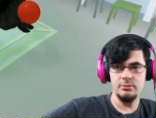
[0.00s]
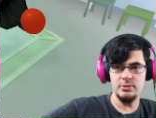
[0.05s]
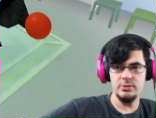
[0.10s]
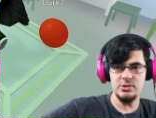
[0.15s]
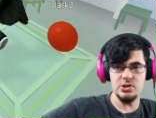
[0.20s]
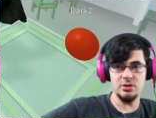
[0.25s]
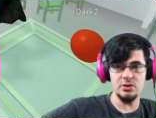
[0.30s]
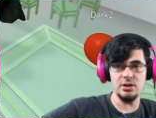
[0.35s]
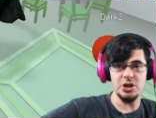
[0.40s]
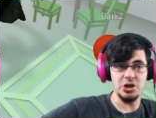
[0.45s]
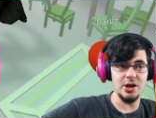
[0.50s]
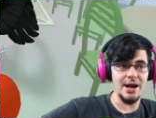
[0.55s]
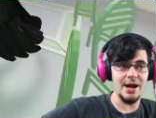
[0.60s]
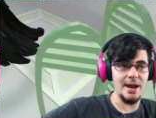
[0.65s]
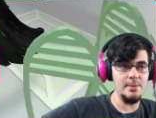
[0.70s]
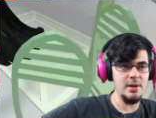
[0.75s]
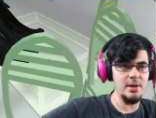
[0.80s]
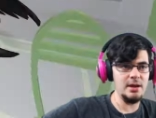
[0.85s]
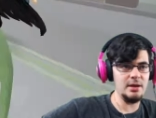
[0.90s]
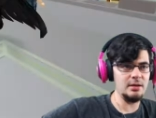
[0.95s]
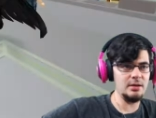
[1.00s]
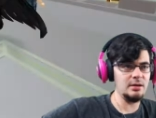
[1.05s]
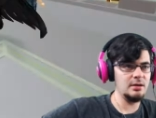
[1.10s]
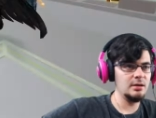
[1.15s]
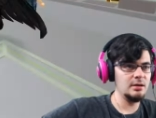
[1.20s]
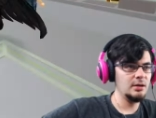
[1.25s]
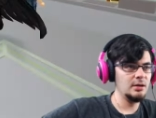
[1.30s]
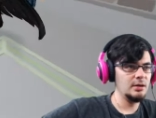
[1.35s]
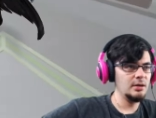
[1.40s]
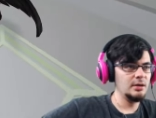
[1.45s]
Was there a crime
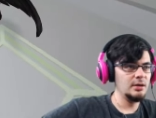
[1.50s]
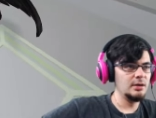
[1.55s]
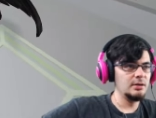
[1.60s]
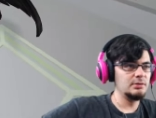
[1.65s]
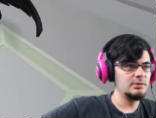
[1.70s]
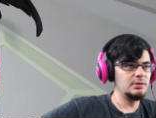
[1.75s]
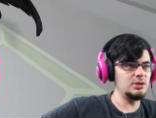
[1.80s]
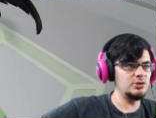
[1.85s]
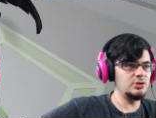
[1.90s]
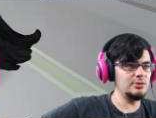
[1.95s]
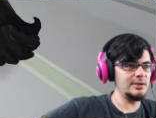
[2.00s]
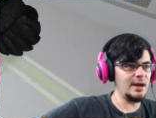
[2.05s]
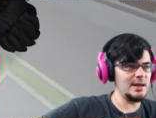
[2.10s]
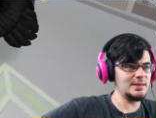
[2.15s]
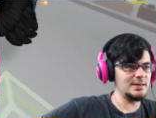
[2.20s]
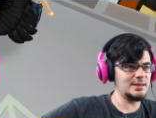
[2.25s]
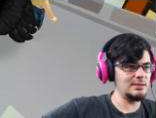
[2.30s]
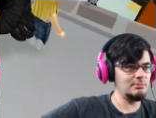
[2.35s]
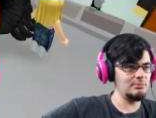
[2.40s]
here? Did you guys